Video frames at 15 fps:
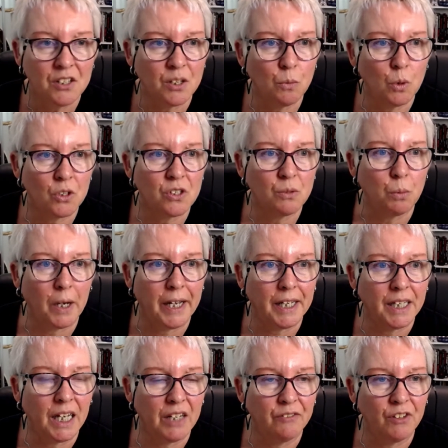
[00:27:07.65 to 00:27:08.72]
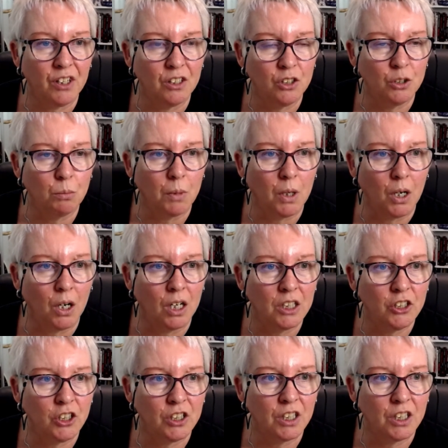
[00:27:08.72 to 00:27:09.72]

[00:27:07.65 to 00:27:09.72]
So what's weighing heavily on your mind,